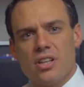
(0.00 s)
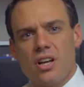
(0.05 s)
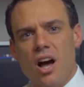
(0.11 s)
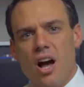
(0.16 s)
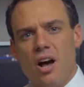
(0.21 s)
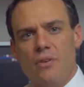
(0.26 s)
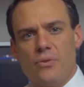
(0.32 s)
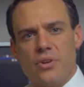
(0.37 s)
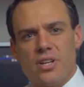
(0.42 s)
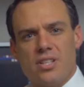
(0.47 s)

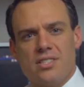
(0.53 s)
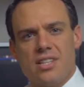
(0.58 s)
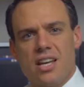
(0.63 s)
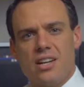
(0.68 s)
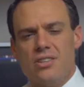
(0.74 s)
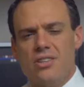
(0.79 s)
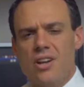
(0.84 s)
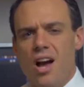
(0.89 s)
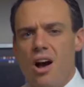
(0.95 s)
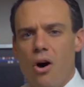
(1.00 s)
confidence
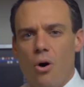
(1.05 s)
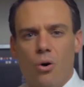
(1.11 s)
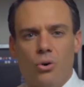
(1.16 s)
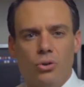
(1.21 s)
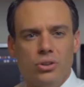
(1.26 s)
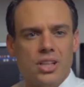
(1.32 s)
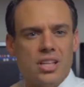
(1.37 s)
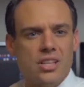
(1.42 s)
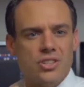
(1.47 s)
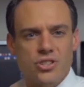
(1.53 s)
that not
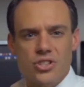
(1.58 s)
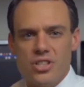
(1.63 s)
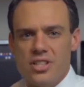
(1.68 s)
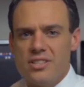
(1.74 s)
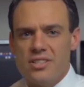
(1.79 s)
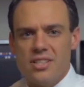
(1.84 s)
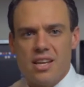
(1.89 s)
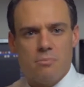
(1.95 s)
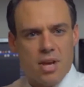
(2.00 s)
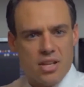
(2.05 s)
only is
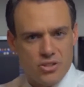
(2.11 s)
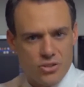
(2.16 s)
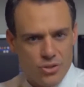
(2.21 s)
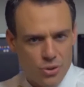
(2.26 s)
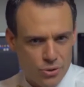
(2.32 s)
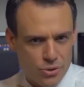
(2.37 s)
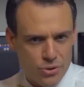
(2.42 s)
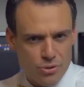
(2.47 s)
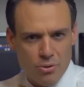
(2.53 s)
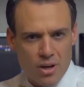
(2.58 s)
GCMS
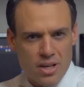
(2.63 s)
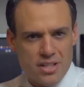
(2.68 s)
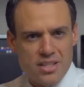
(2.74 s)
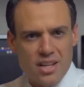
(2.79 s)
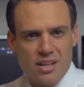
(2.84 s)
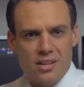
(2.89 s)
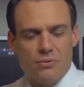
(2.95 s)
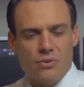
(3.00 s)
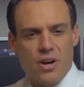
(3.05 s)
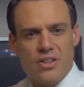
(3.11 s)
used to
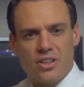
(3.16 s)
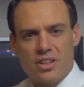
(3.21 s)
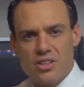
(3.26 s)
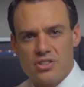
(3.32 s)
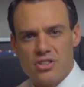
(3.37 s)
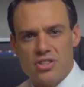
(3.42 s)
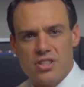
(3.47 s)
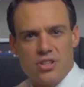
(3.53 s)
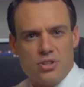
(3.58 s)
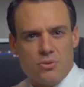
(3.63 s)
identify the
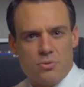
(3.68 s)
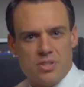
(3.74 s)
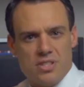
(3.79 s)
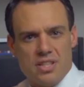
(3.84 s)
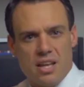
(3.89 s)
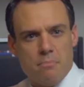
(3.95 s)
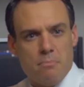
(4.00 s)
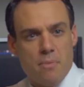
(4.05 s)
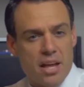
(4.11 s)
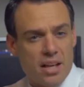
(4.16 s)
constituents
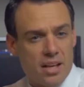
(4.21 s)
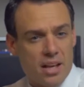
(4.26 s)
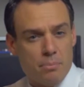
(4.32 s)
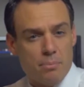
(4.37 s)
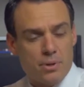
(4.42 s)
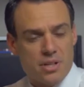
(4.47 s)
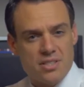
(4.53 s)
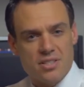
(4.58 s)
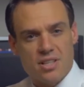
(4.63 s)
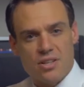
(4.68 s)
that make
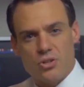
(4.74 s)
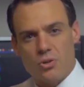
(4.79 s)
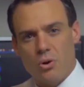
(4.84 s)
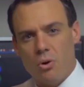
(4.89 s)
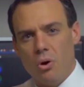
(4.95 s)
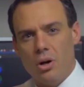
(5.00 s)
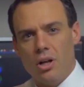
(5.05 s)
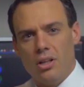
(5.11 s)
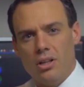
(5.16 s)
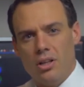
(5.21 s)
up an essential
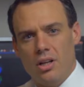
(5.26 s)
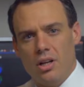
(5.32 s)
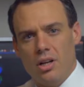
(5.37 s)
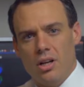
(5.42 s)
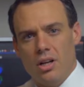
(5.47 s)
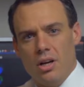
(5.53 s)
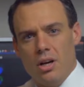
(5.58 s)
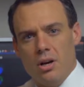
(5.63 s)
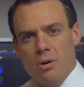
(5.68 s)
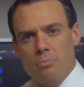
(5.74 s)
oil,
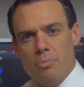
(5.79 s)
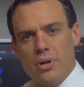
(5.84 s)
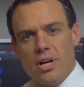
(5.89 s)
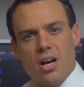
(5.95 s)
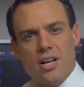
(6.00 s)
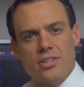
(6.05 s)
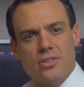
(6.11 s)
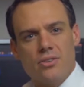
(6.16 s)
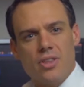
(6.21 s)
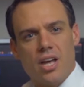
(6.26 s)
but
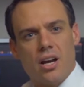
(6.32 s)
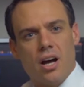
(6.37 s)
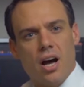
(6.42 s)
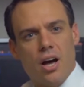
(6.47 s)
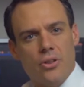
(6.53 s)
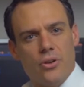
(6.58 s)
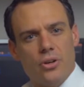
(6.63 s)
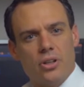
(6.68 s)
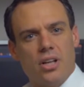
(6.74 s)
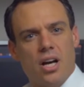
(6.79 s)
also that
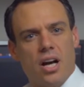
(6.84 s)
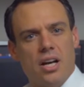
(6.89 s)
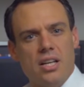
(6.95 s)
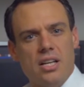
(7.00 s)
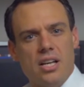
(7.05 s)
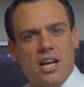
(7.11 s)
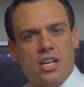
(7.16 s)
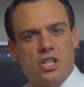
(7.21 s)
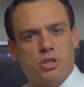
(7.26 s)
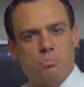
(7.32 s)
other
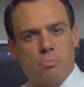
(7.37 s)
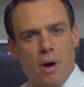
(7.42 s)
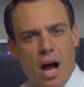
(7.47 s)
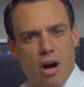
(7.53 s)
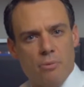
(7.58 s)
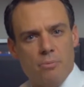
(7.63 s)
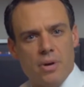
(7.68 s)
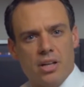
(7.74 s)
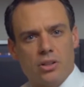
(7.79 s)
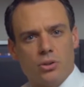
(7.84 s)
cutting-edge
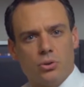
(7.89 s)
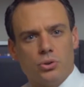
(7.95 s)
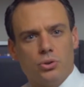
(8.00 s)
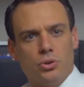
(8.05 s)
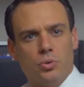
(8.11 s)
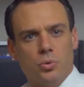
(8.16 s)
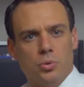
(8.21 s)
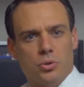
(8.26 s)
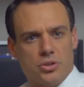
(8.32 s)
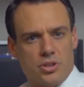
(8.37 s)
biomedical
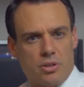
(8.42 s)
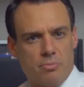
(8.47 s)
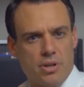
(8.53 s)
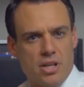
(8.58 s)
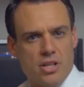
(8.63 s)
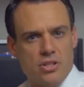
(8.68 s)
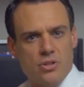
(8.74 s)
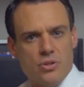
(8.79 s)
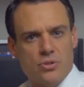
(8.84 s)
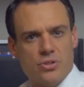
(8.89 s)
tools are
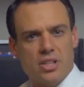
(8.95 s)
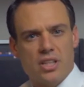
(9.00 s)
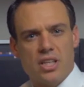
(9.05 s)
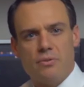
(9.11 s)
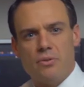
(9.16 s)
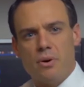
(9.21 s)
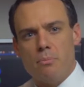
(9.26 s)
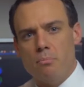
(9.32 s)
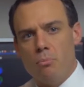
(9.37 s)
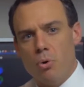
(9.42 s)
being used to
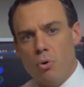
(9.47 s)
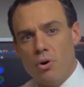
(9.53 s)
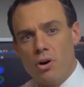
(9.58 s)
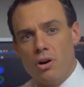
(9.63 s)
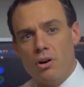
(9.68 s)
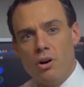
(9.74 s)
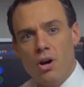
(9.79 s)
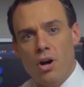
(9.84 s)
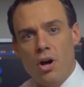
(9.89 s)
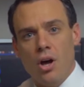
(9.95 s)
give a
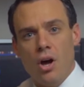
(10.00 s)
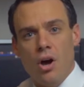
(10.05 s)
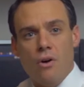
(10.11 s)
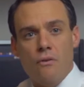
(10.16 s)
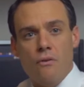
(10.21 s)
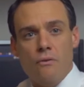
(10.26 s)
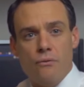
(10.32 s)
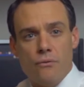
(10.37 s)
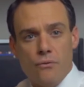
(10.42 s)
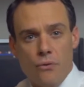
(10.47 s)
more
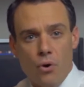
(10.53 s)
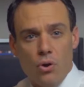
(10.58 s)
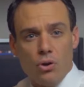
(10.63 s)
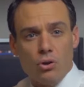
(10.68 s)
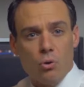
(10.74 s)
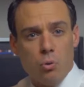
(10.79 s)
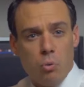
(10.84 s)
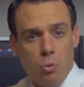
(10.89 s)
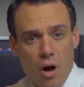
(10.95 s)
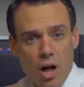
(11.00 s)
full
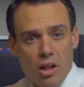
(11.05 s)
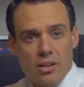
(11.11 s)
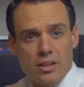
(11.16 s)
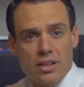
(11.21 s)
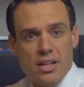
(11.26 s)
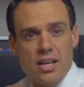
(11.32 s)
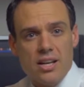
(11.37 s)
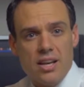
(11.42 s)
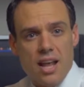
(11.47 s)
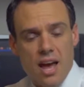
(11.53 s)

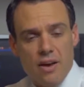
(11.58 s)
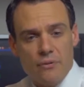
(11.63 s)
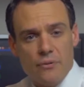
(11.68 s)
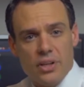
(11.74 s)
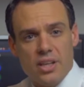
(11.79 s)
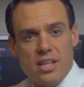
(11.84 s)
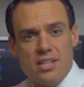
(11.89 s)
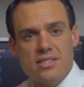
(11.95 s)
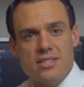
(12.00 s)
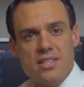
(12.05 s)
quality and
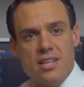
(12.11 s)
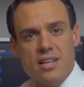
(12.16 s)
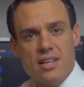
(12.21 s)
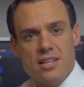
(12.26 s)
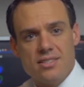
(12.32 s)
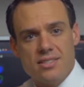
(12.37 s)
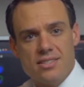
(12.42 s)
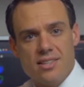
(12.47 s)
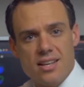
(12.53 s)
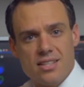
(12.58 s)
efficacy
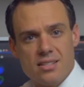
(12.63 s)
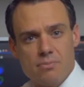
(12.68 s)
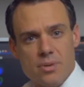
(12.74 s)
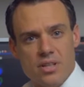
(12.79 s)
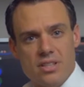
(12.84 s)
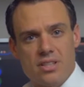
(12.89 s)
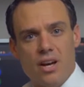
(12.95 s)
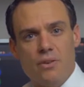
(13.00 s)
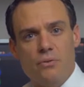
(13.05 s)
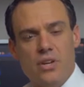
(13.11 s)

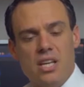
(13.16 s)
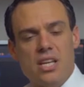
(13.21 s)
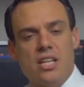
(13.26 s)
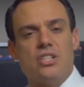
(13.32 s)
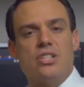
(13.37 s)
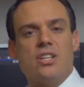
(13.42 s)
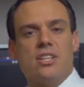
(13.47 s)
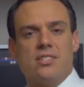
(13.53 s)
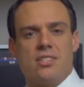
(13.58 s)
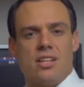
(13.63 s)
assessment of
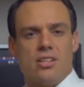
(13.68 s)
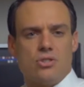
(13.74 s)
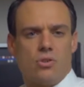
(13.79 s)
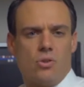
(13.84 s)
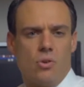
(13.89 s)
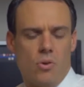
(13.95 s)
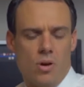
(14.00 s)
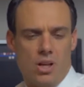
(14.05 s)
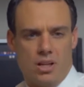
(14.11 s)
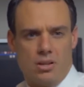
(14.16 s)
each essential
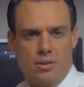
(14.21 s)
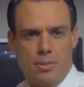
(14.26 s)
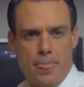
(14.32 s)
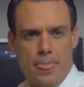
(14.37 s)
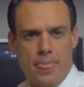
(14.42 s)
oil.